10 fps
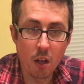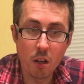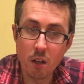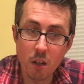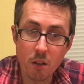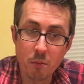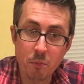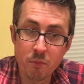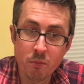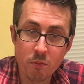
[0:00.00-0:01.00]

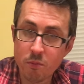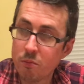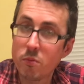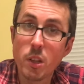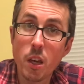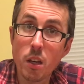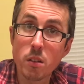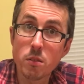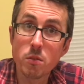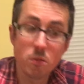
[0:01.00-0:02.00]
Um, yeah,
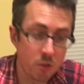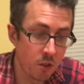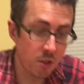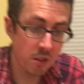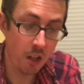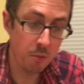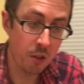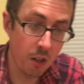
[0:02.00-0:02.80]
you just gotta be